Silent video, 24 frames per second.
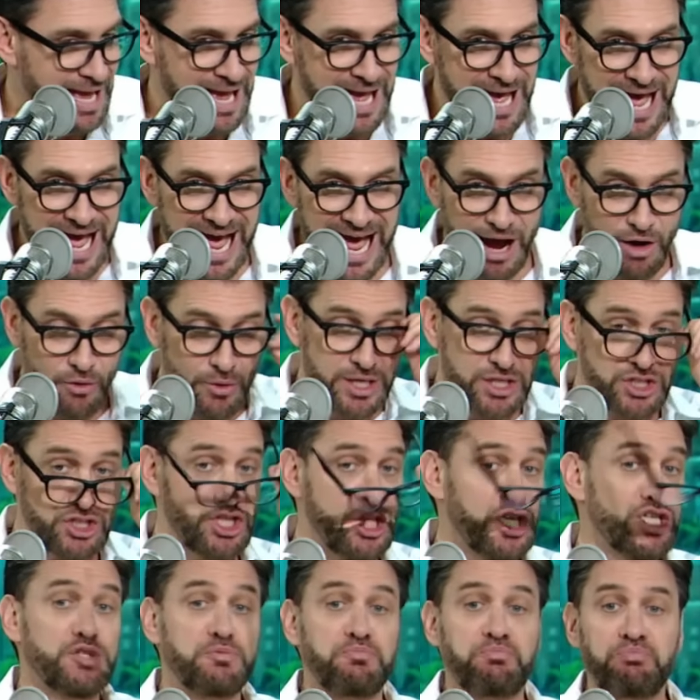How is
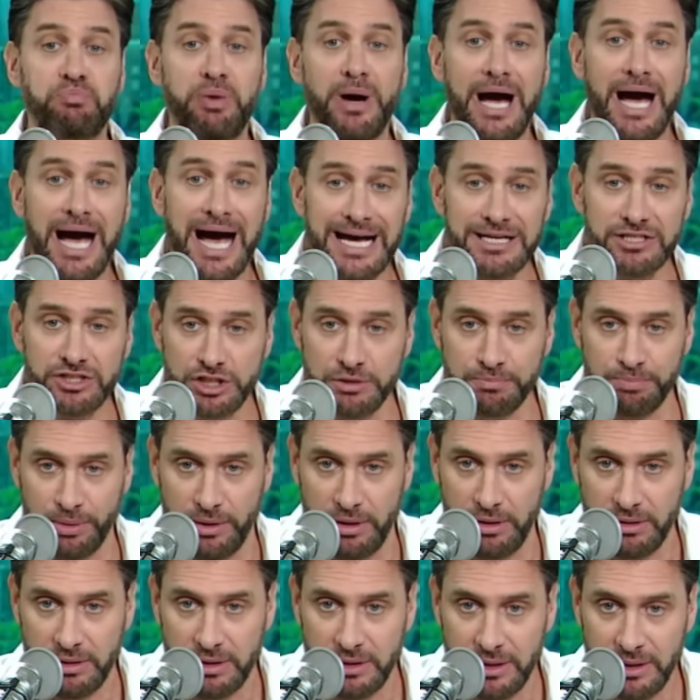this
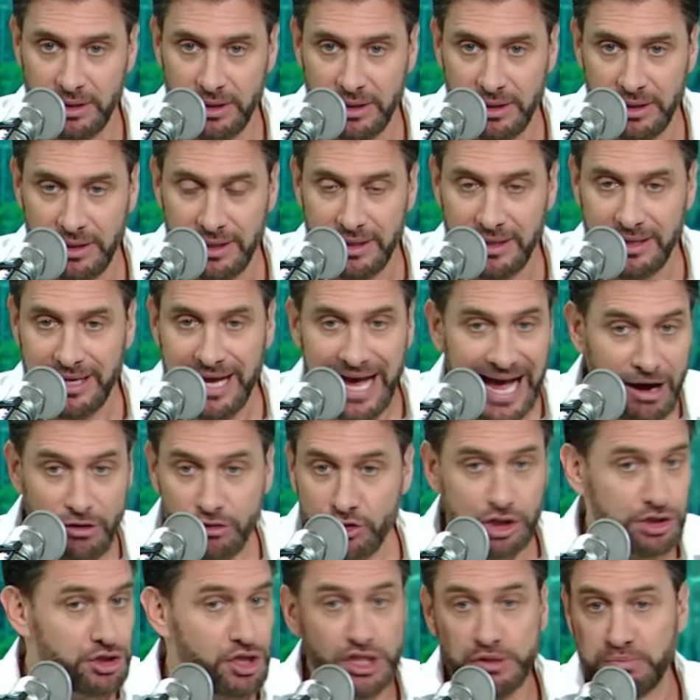possible? How
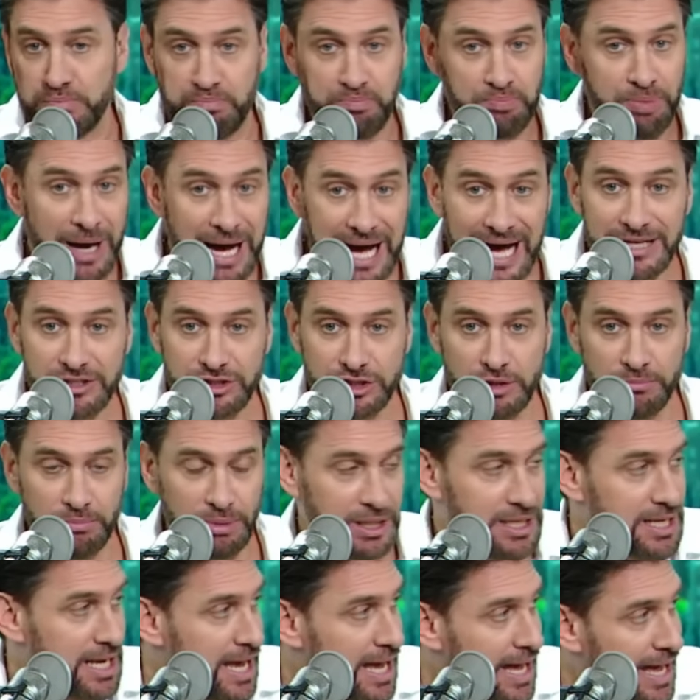could this
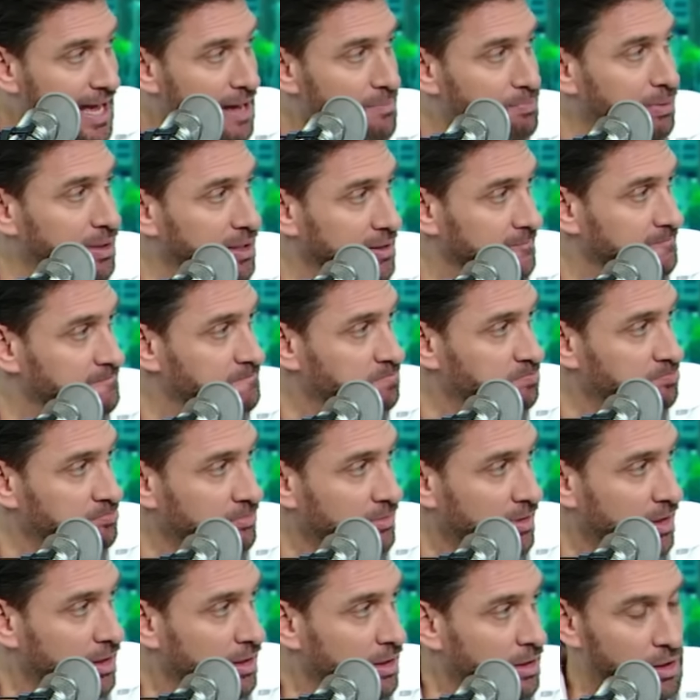possibly happen?
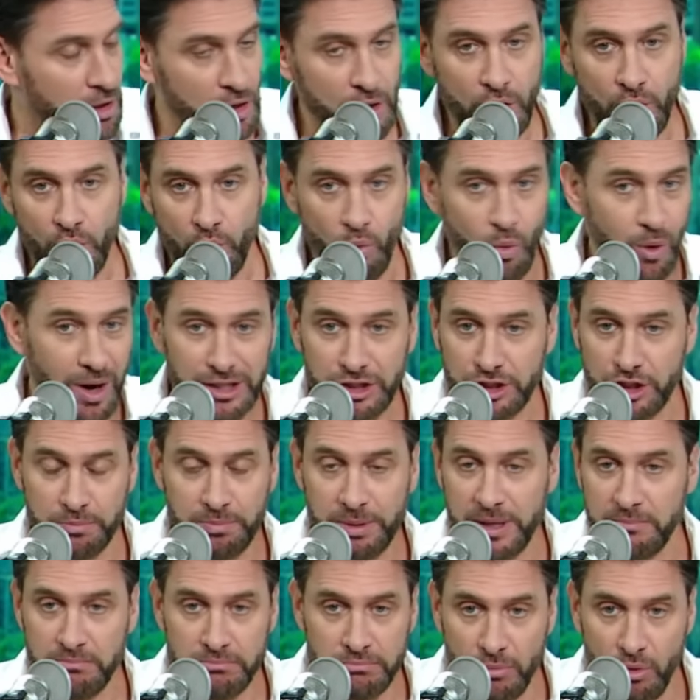What could
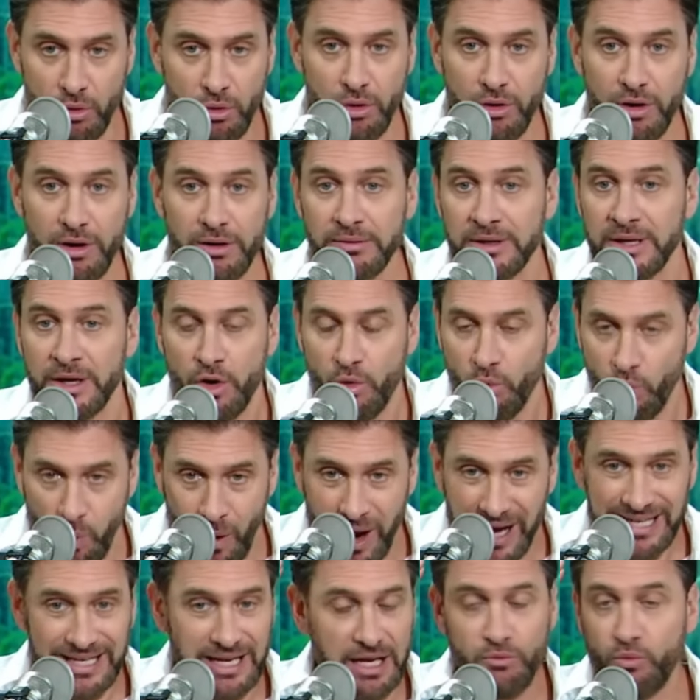be more,
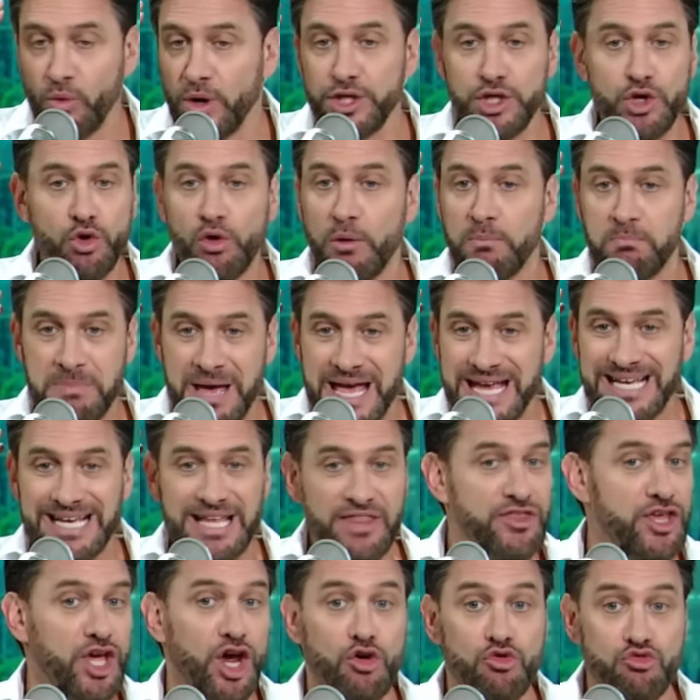what, when you were
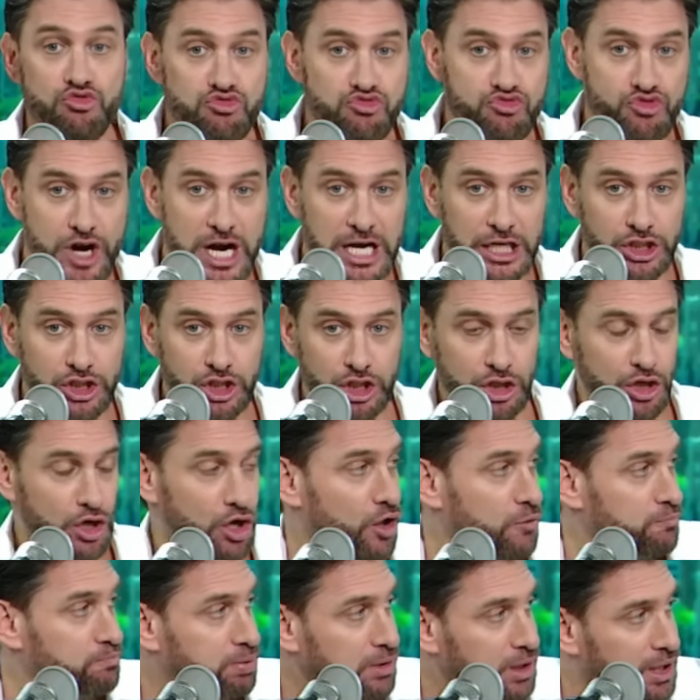making the
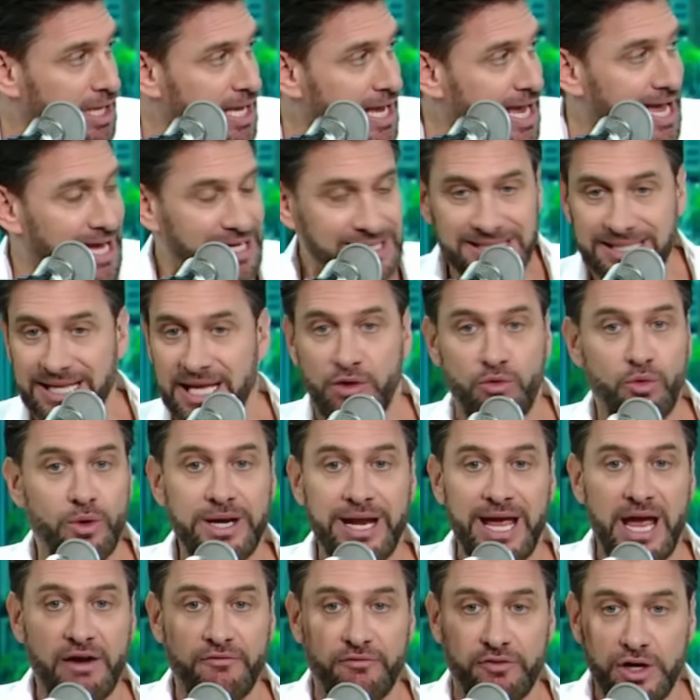original plans, like
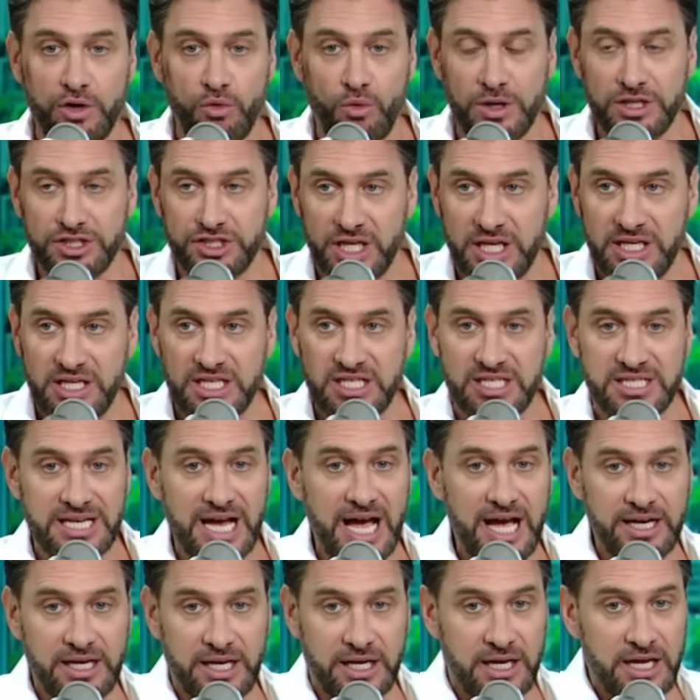whenever it was they
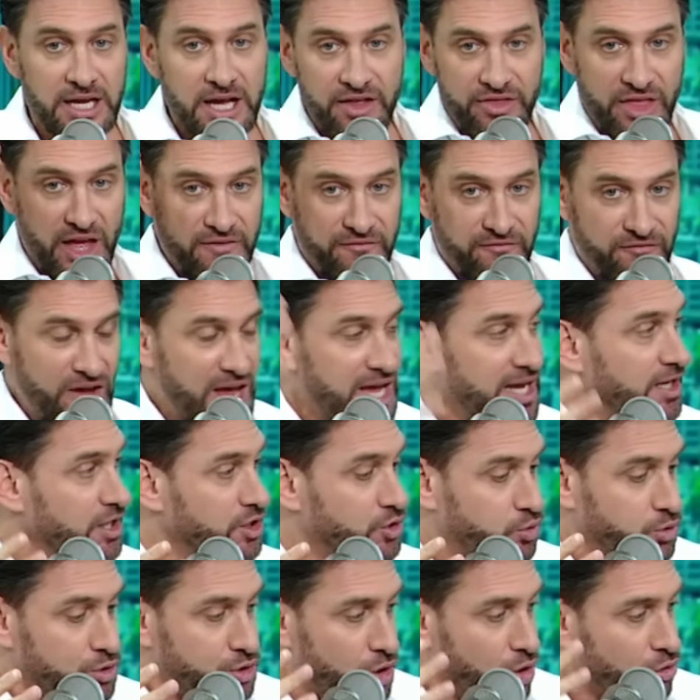decided that Vegas
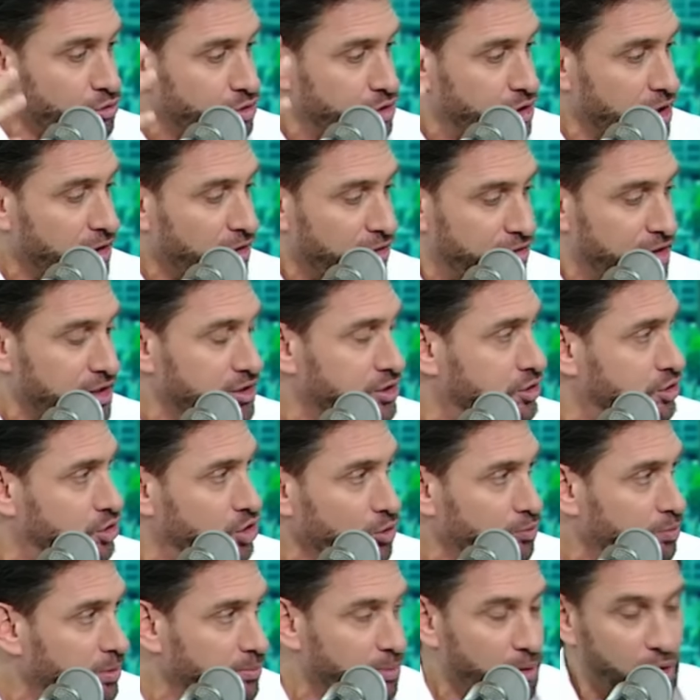was hosting this
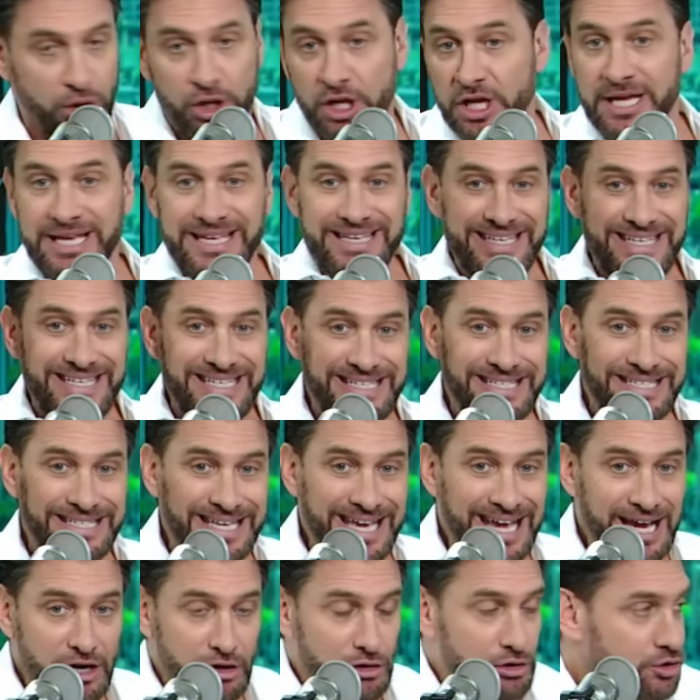Super Bowl
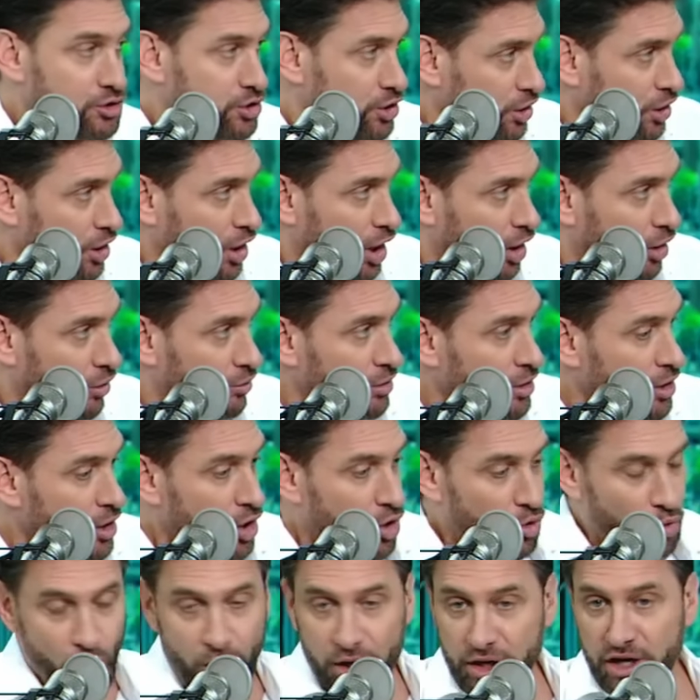years ago,
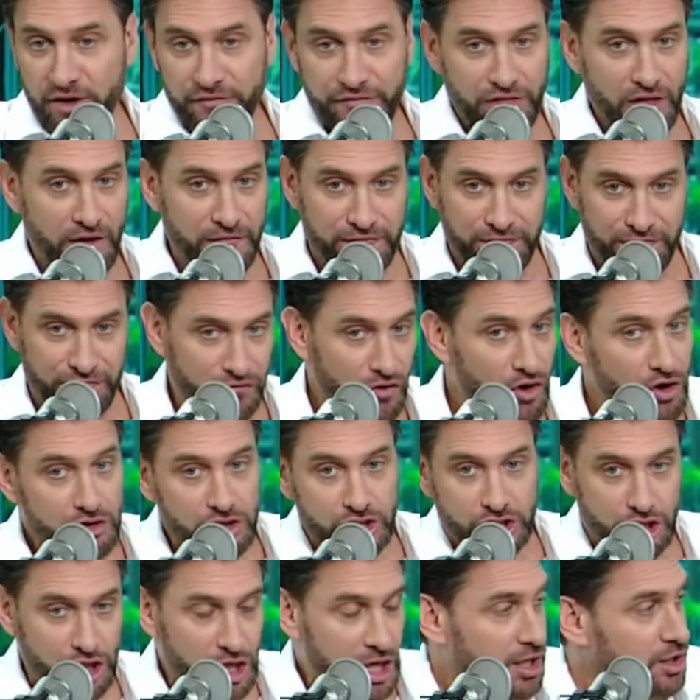one of the
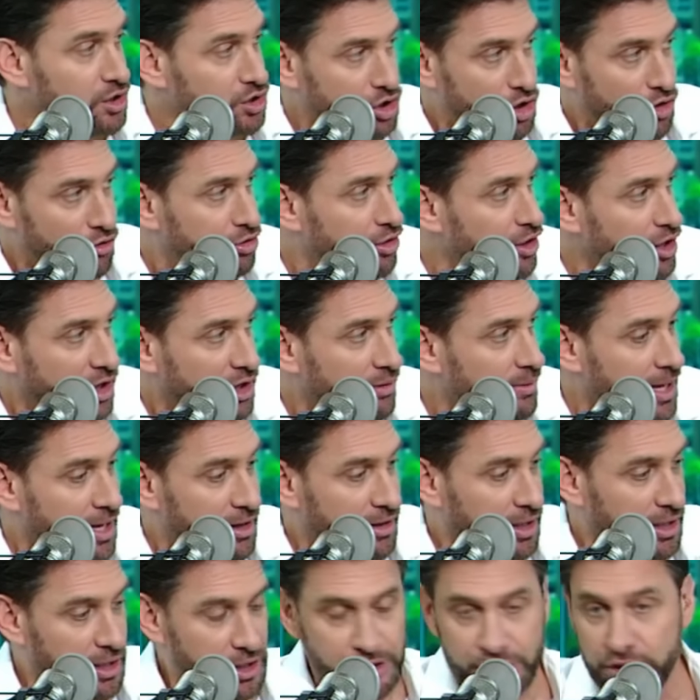first things you think about
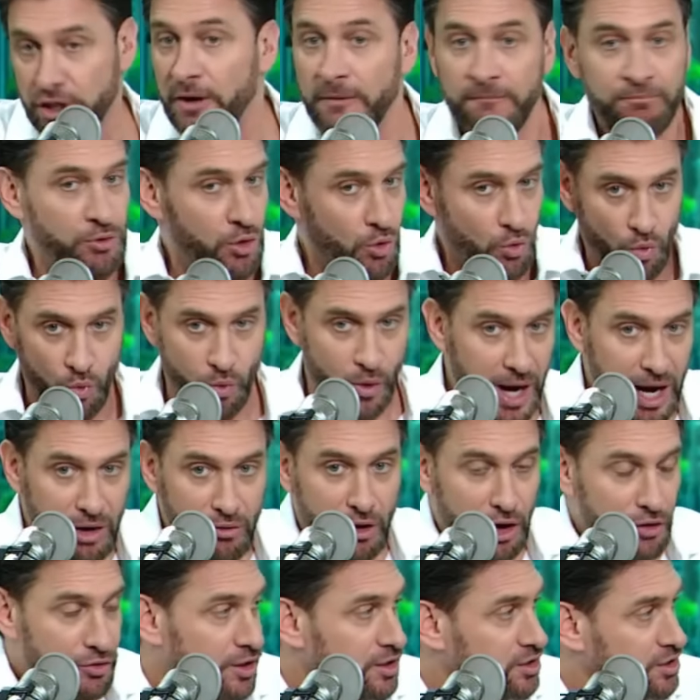is, where
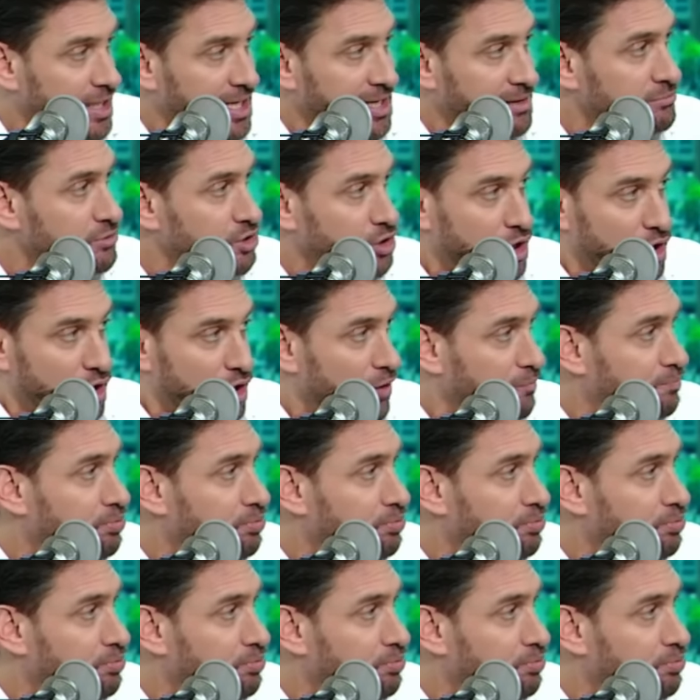are the teams going to